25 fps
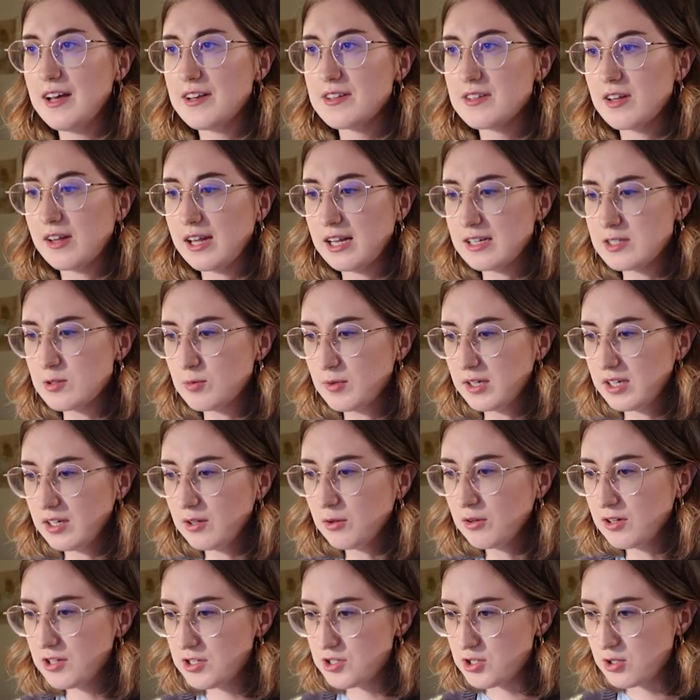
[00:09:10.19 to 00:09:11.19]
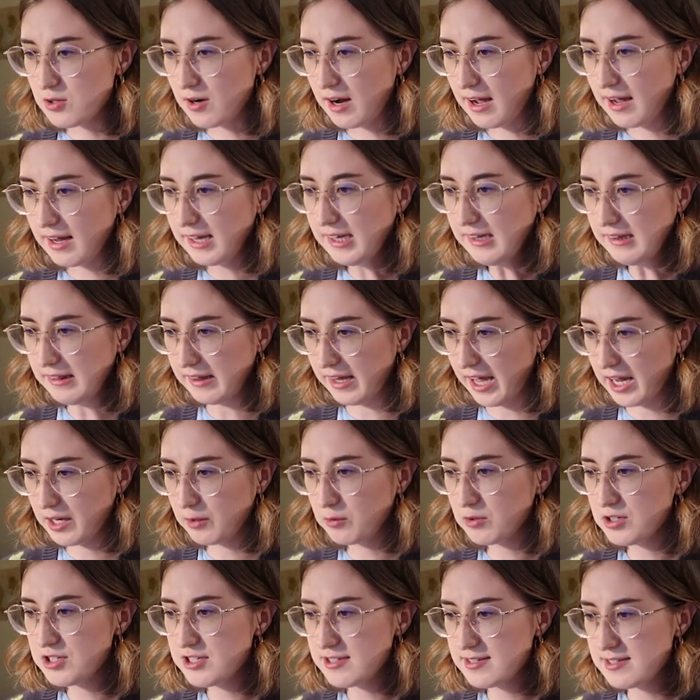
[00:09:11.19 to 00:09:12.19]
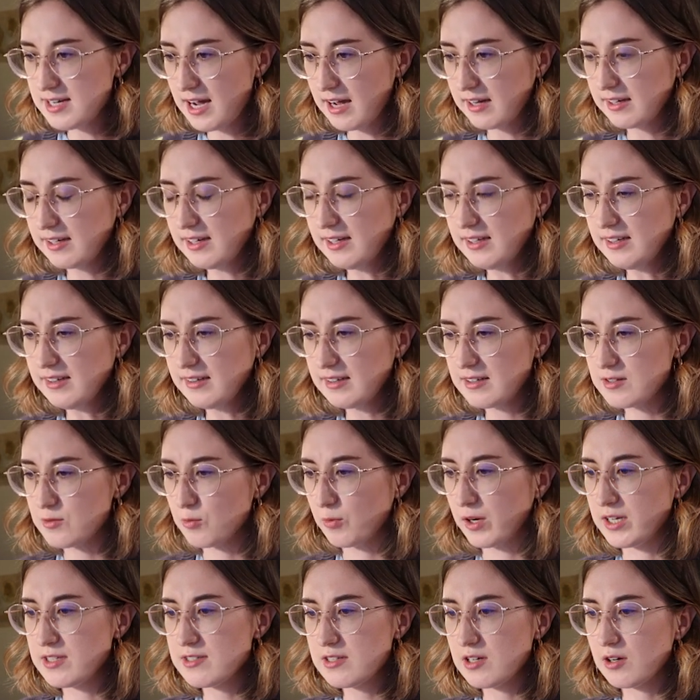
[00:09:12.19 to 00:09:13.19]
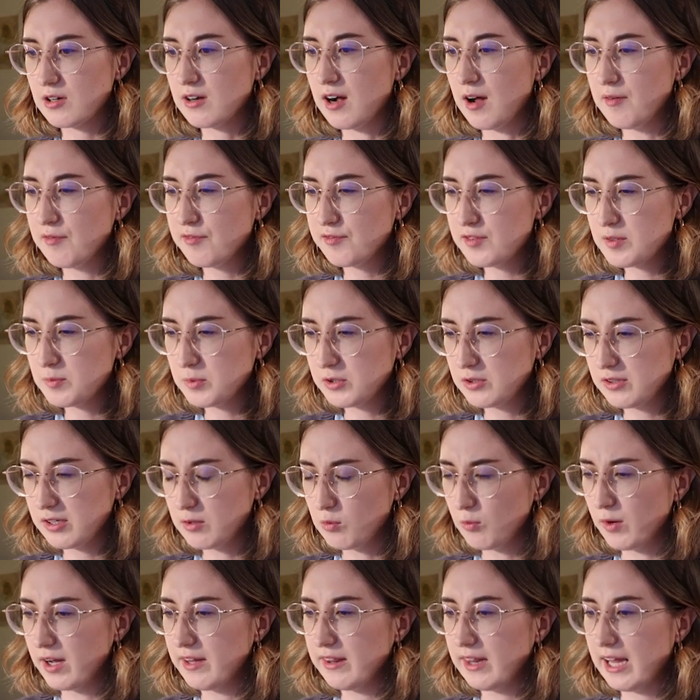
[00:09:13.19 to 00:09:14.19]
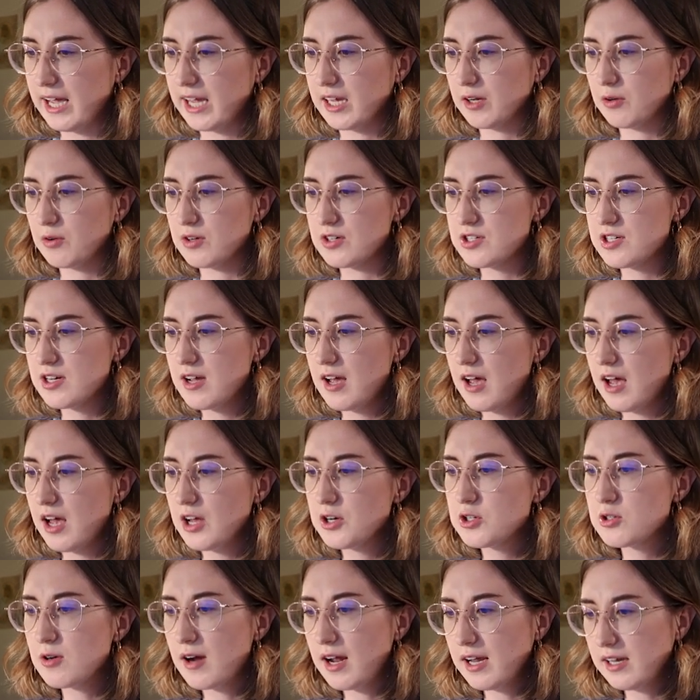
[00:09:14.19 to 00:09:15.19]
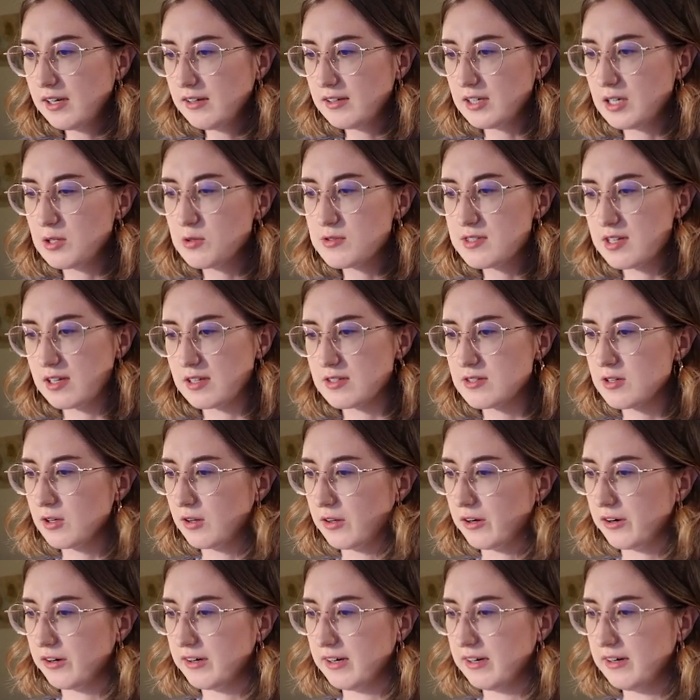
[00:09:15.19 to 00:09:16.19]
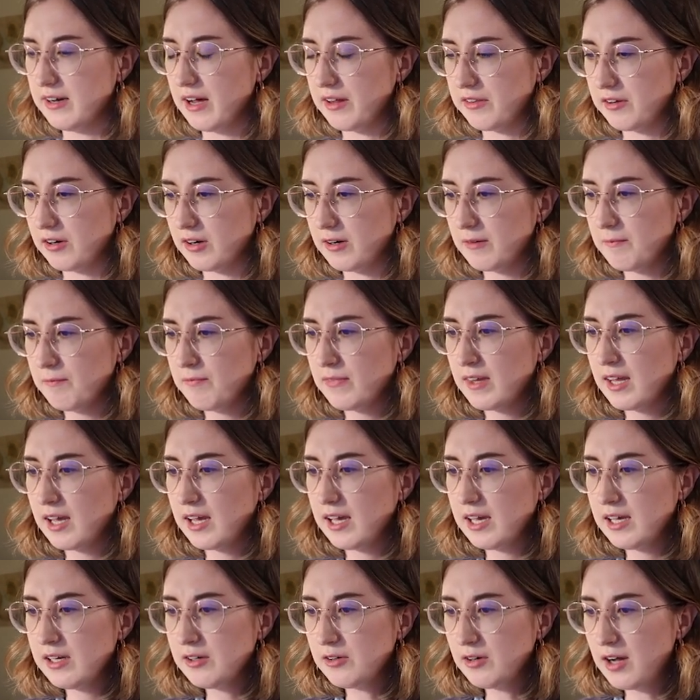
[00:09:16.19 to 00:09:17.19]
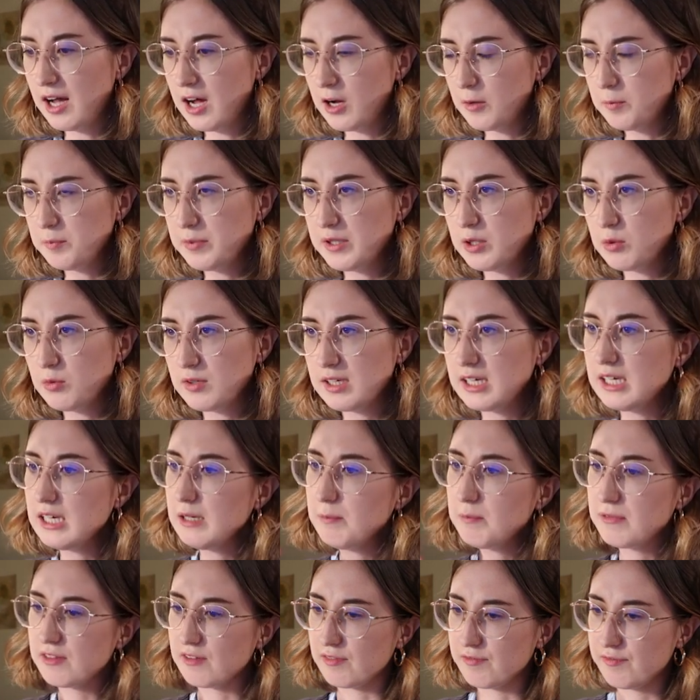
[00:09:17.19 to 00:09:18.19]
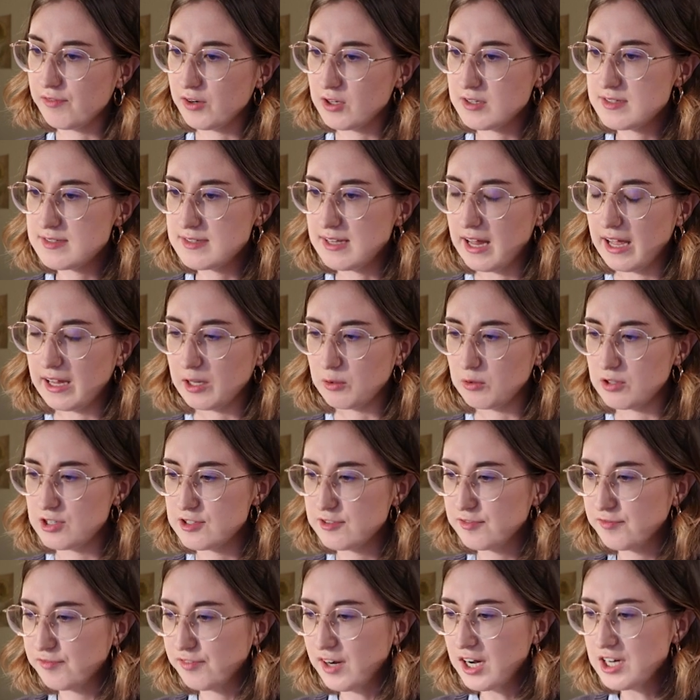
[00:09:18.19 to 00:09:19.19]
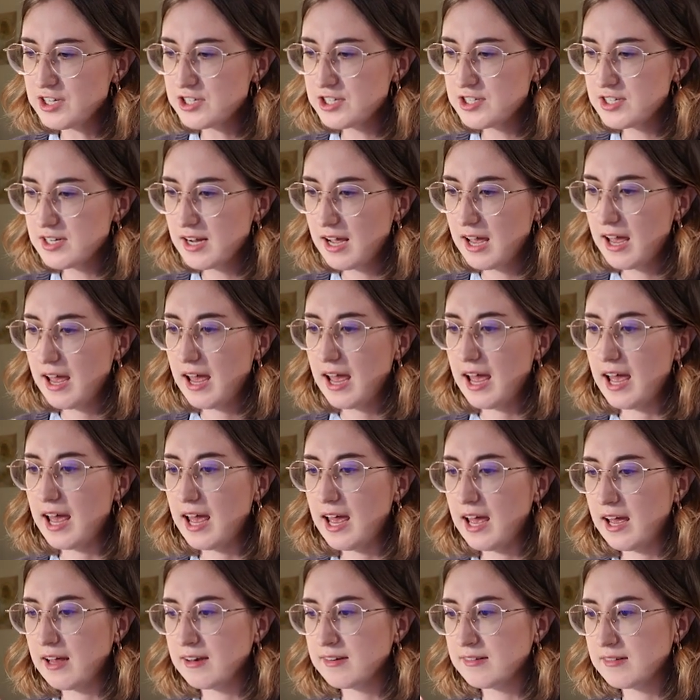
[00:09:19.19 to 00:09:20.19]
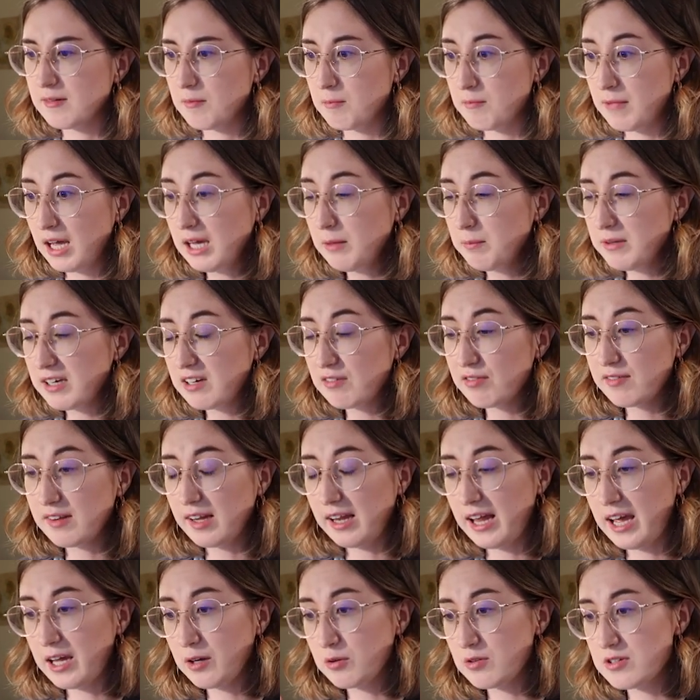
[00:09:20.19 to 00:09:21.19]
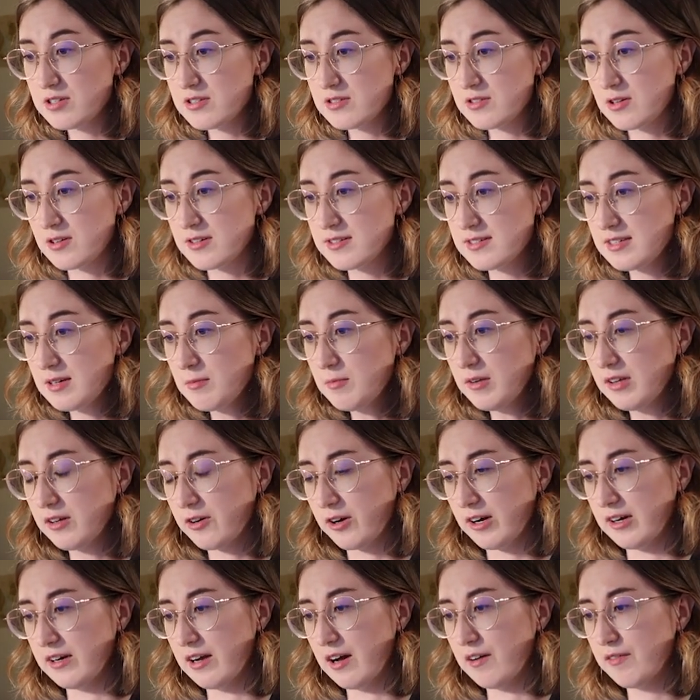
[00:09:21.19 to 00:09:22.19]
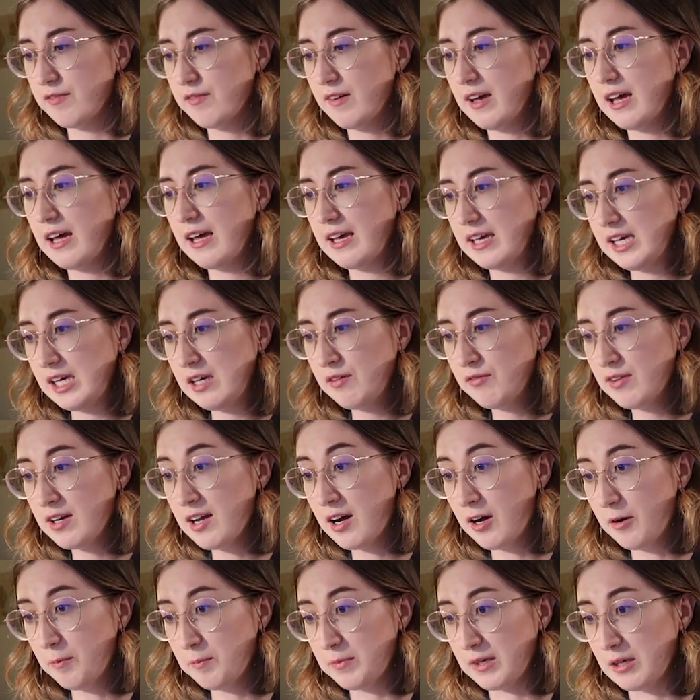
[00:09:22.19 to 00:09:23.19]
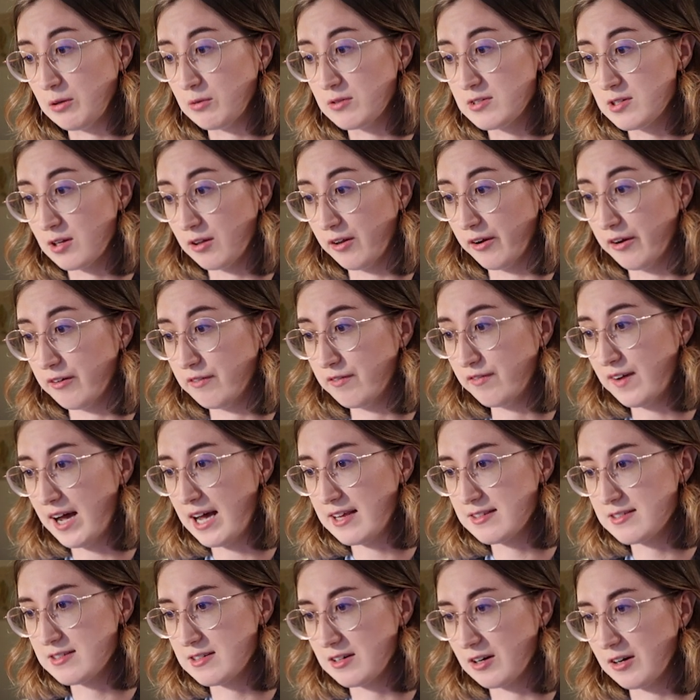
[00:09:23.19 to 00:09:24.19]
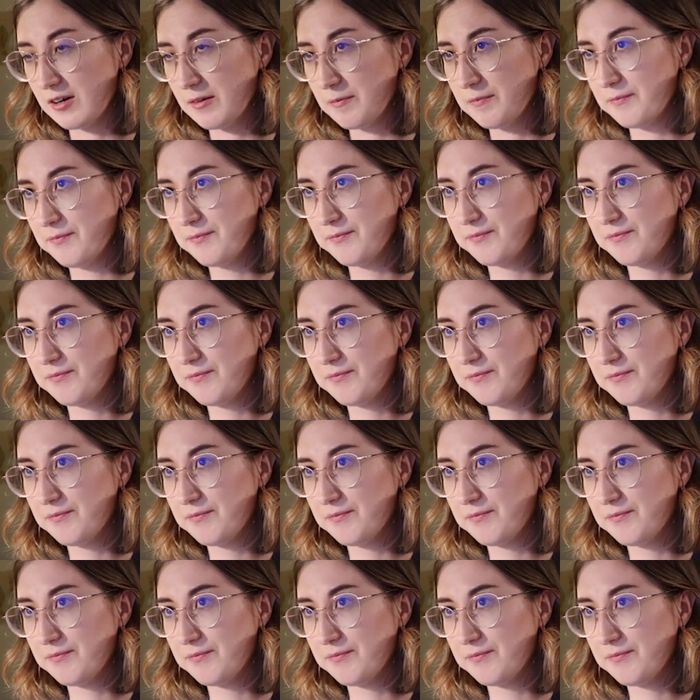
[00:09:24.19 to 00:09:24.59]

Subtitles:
So that's what you can try, language stacking. So once you're comfortable in one language, try and use it to learn another. It'll help you keep the first language fresh, and maybe if the languages are similar enough, even help you to learn faster.